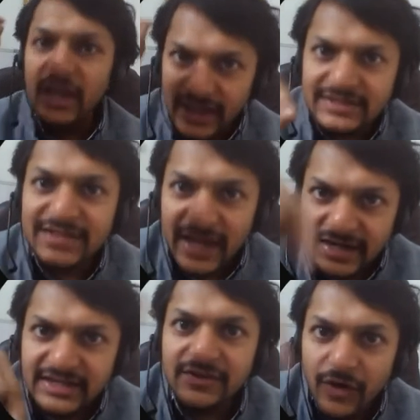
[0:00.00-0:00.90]

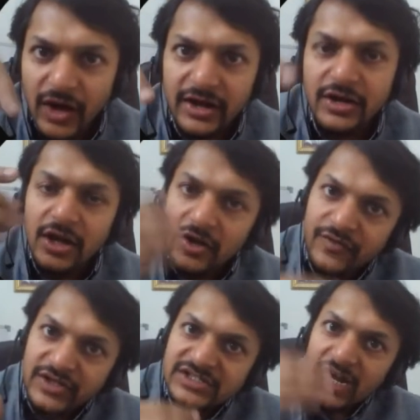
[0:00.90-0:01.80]
inside the wire
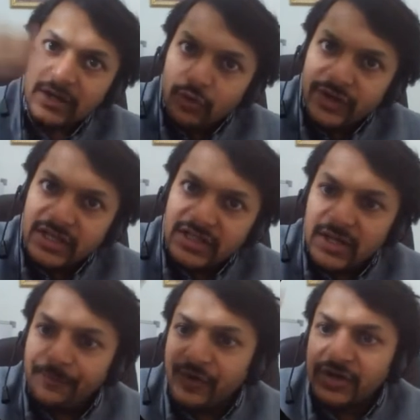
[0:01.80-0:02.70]
will start moving in the
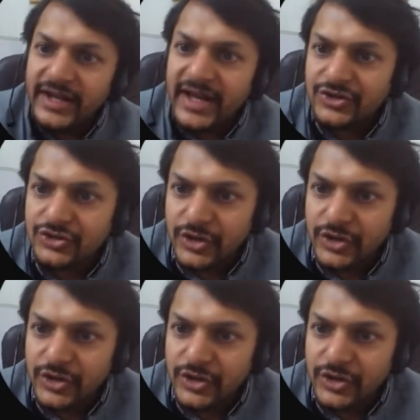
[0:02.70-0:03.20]
upward direction.